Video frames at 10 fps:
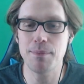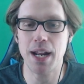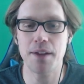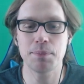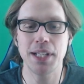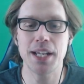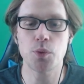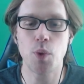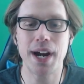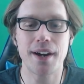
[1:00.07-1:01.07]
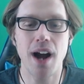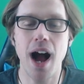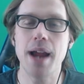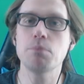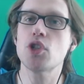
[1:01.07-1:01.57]
that I played where
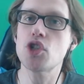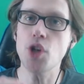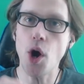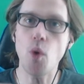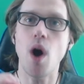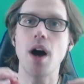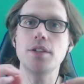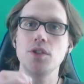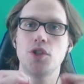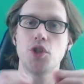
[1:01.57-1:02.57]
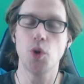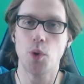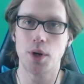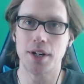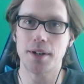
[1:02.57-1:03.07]
I'm so
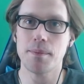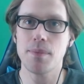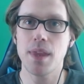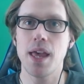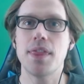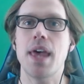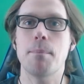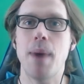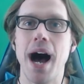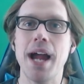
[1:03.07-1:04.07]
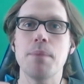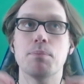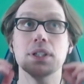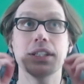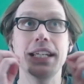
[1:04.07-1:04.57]
unsure that my
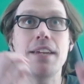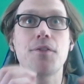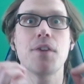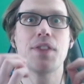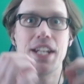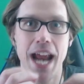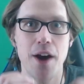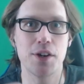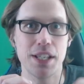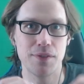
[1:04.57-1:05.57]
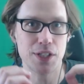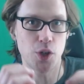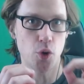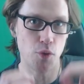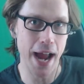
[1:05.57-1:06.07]
belief of the narrative is
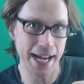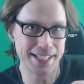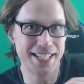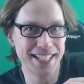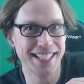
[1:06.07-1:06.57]
correct.